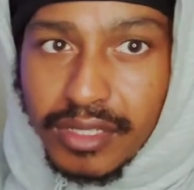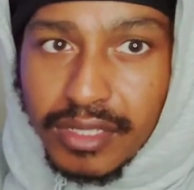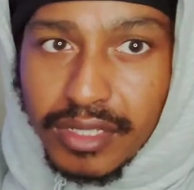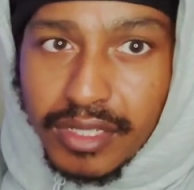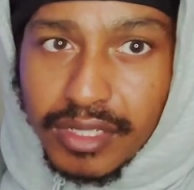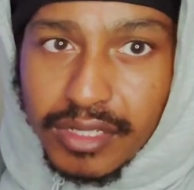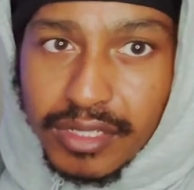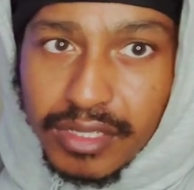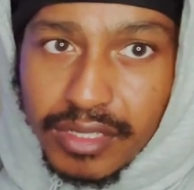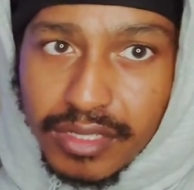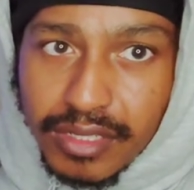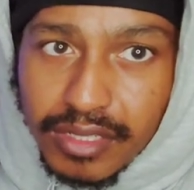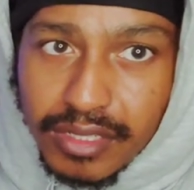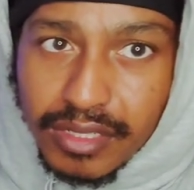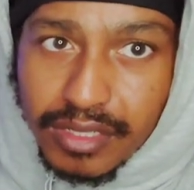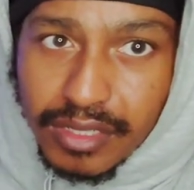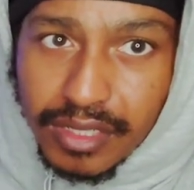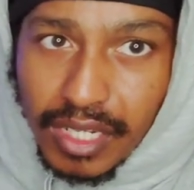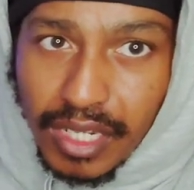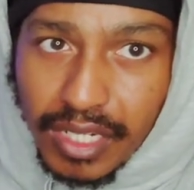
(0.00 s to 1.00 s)
Look at this.
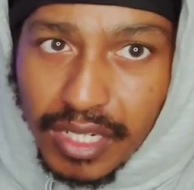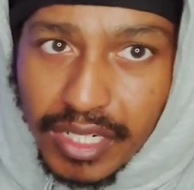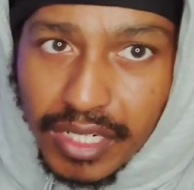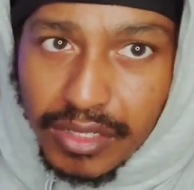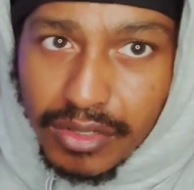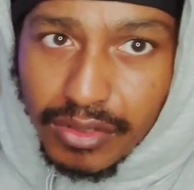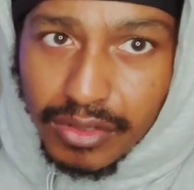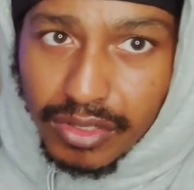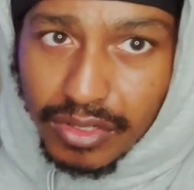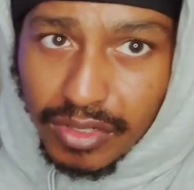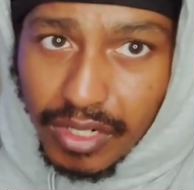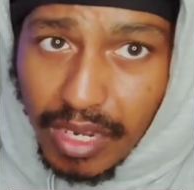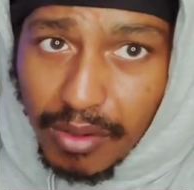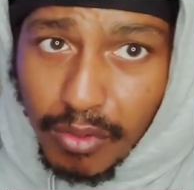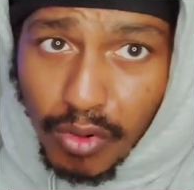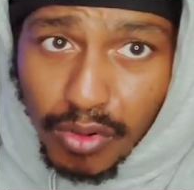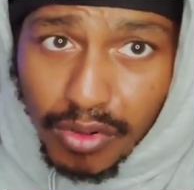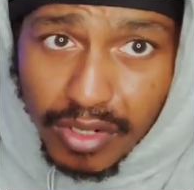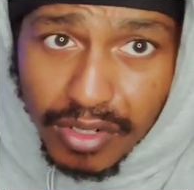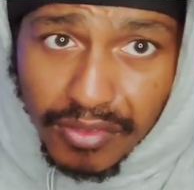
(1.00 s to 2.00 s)
I need a new drum. I'm
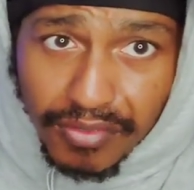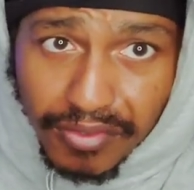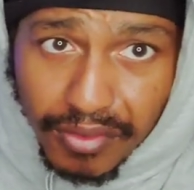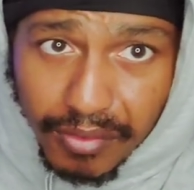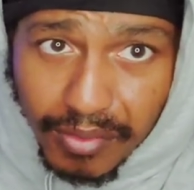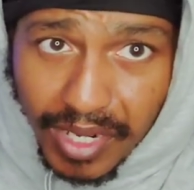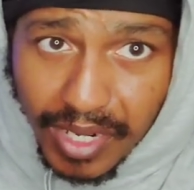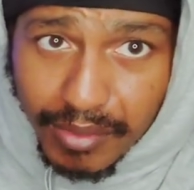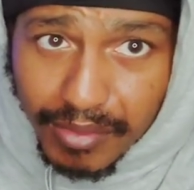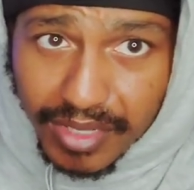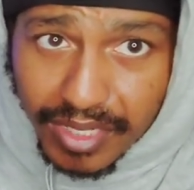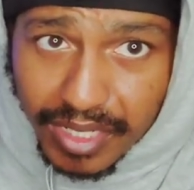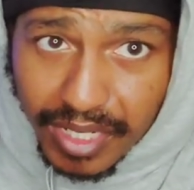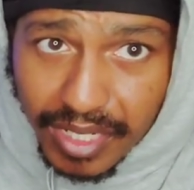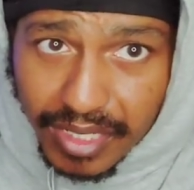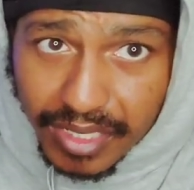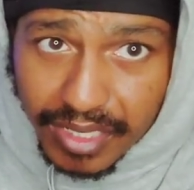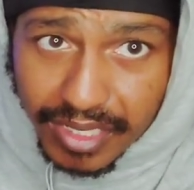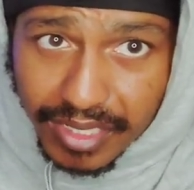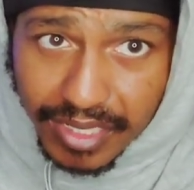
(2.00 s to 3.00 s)
ordering from
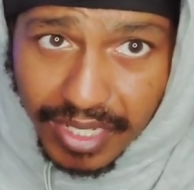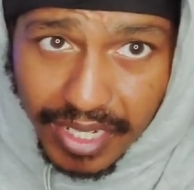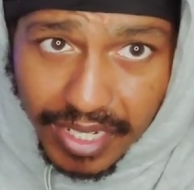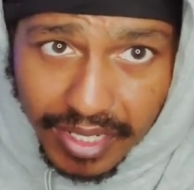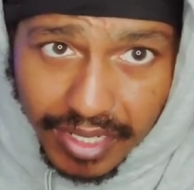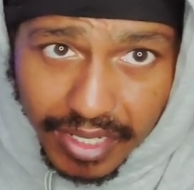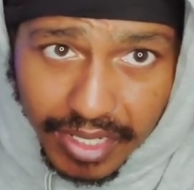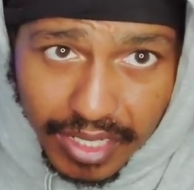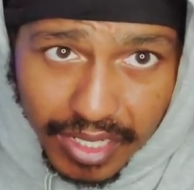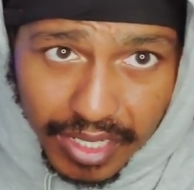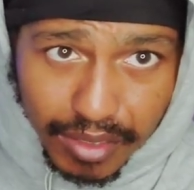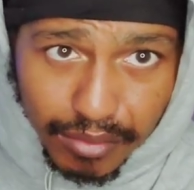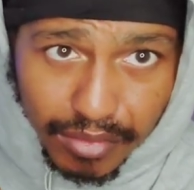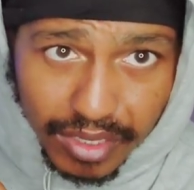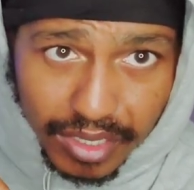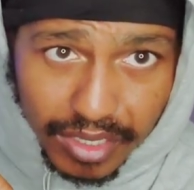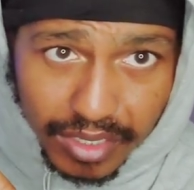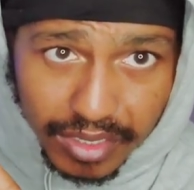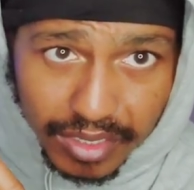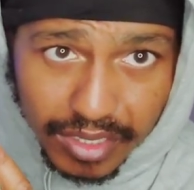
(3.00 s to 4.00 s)
Amazon today.
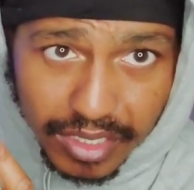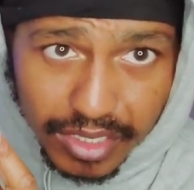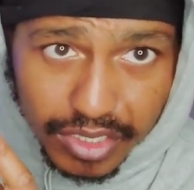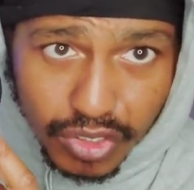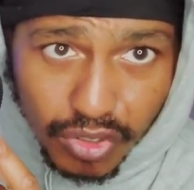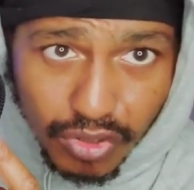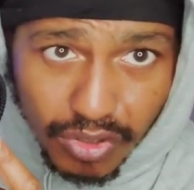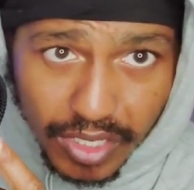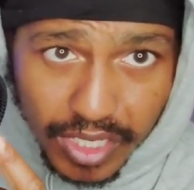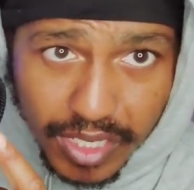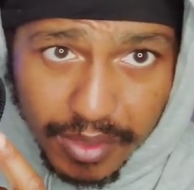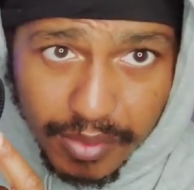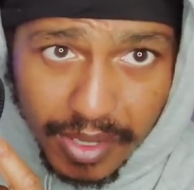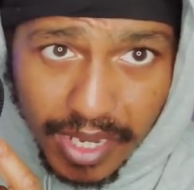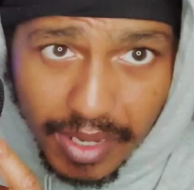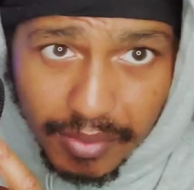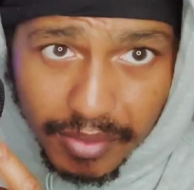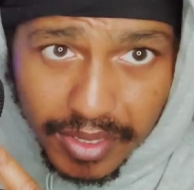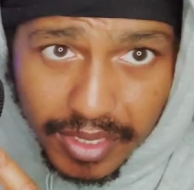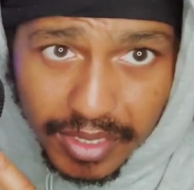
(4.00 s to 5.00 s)
But look, this is gonna keep
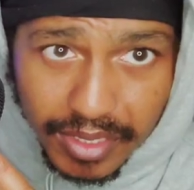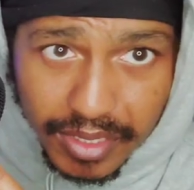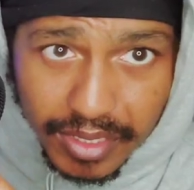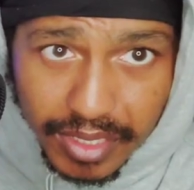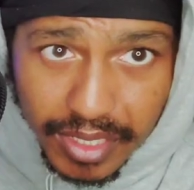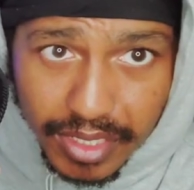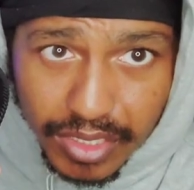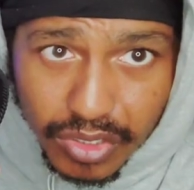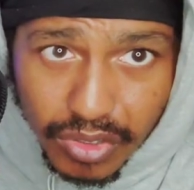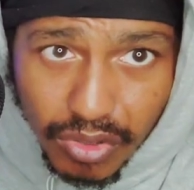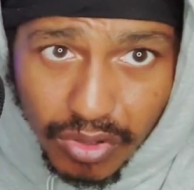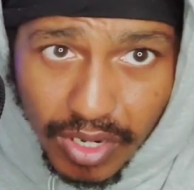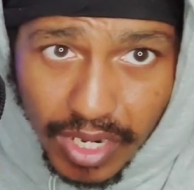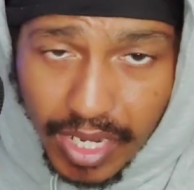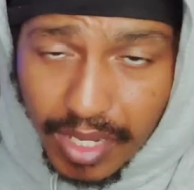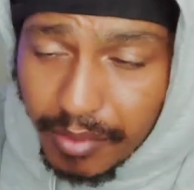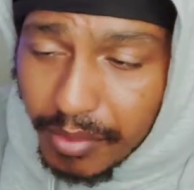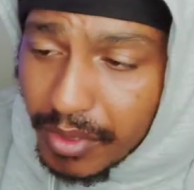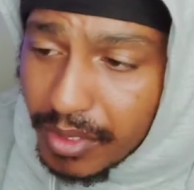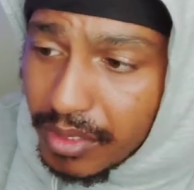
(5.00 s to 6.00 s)
happening. This is gonna
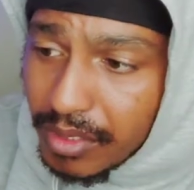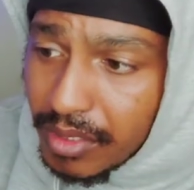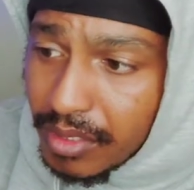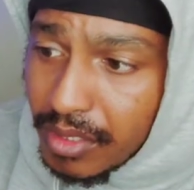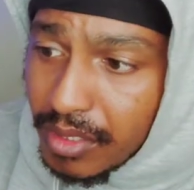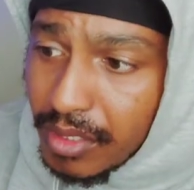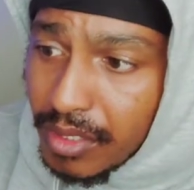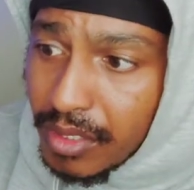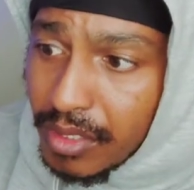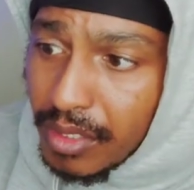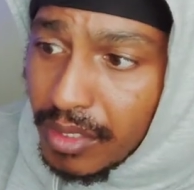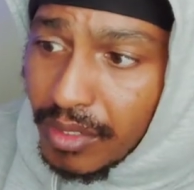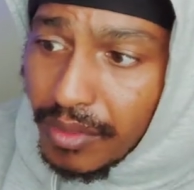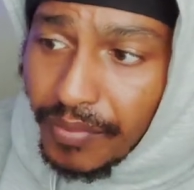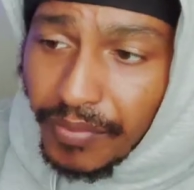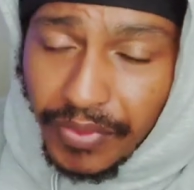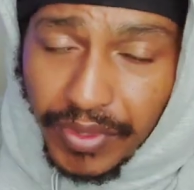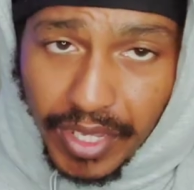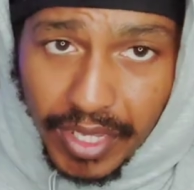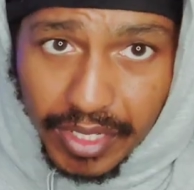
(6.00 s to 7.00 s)
happen,
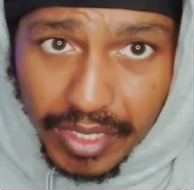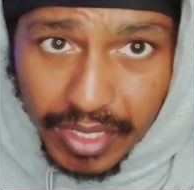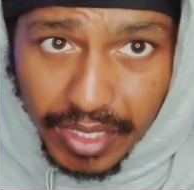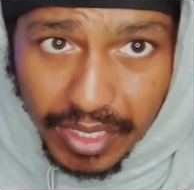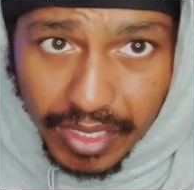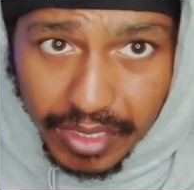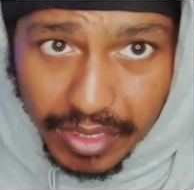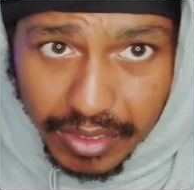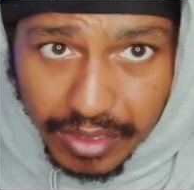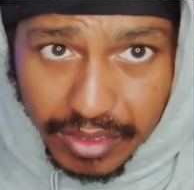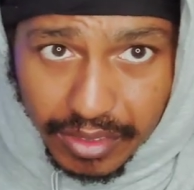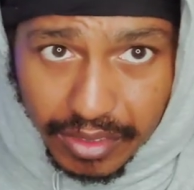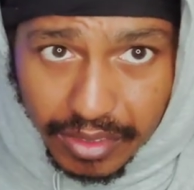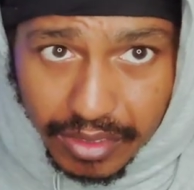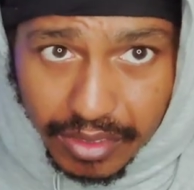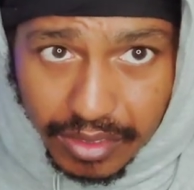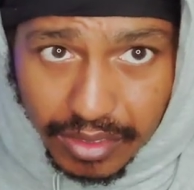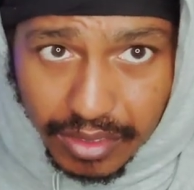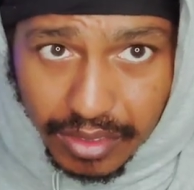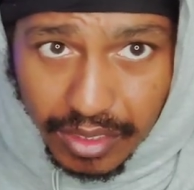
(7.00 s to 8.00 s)
and then
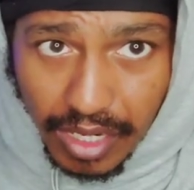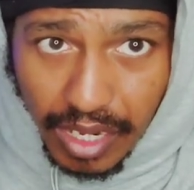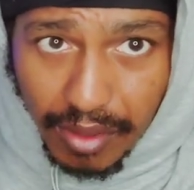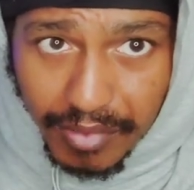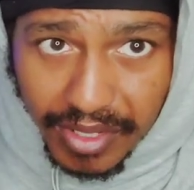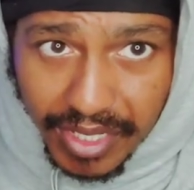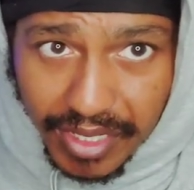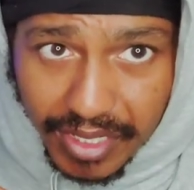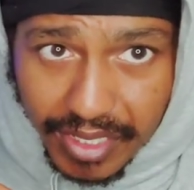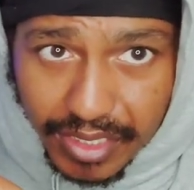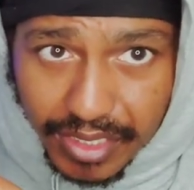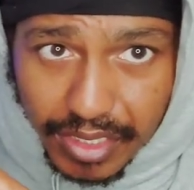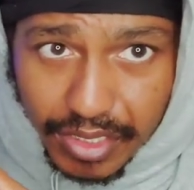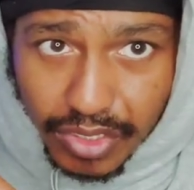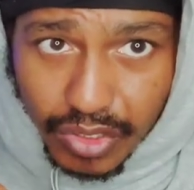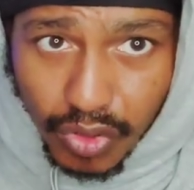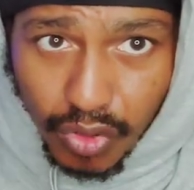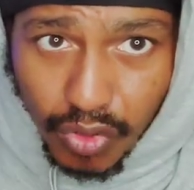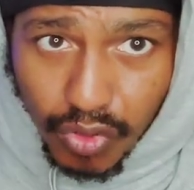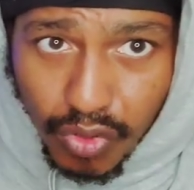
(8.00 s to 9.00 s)
I mean, this is
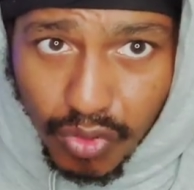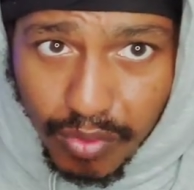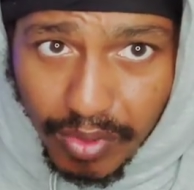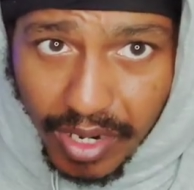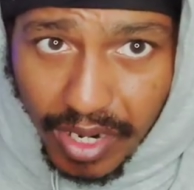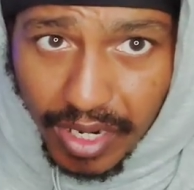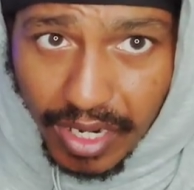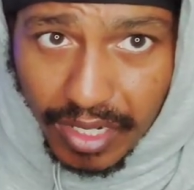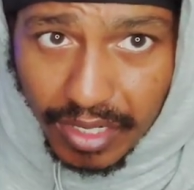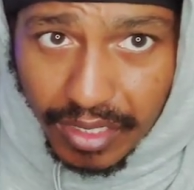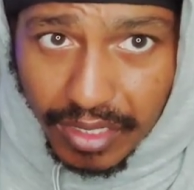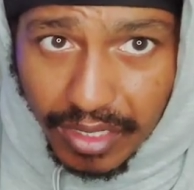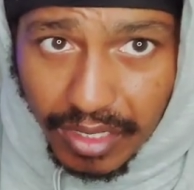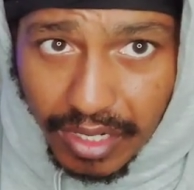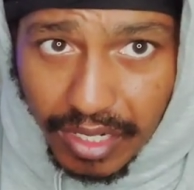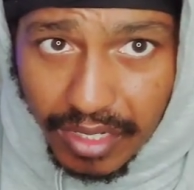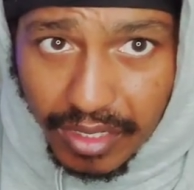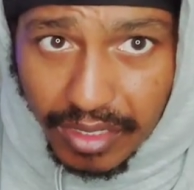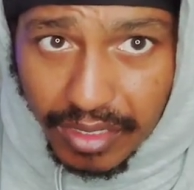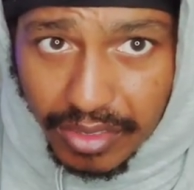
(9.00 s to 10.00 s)
cool, but I like the
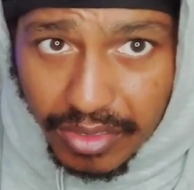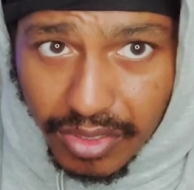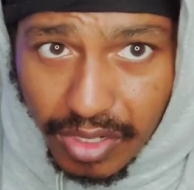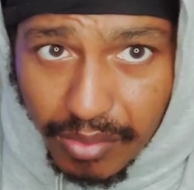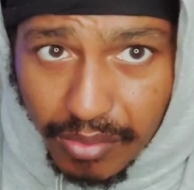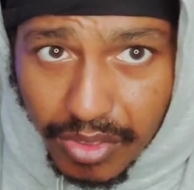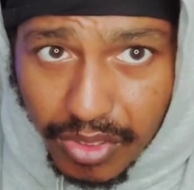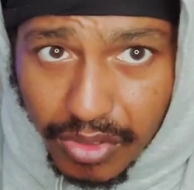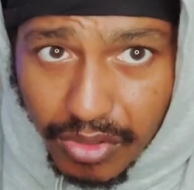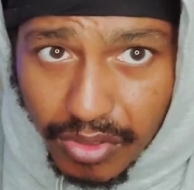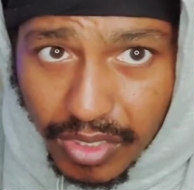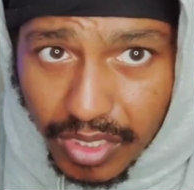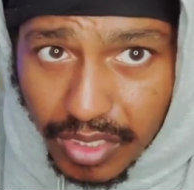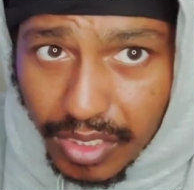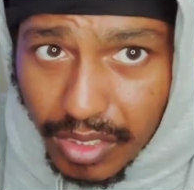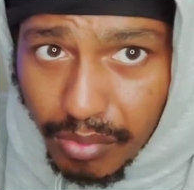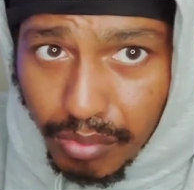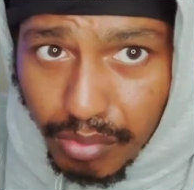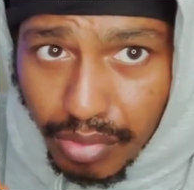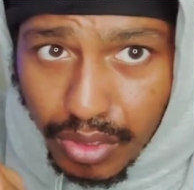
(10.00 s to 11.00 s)
leather, so I'm gonna go get
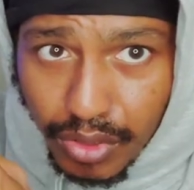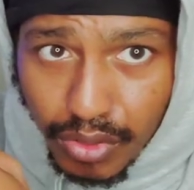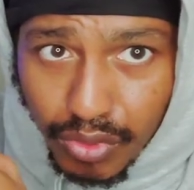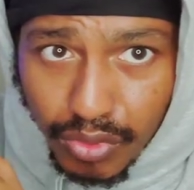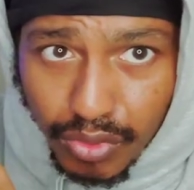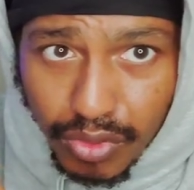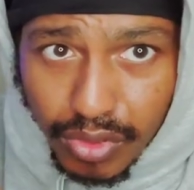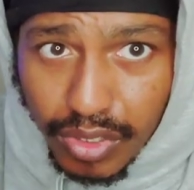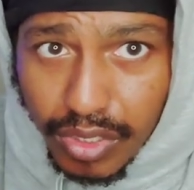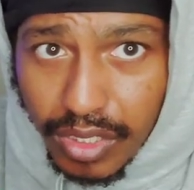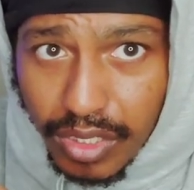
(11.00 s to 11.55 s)
the blue.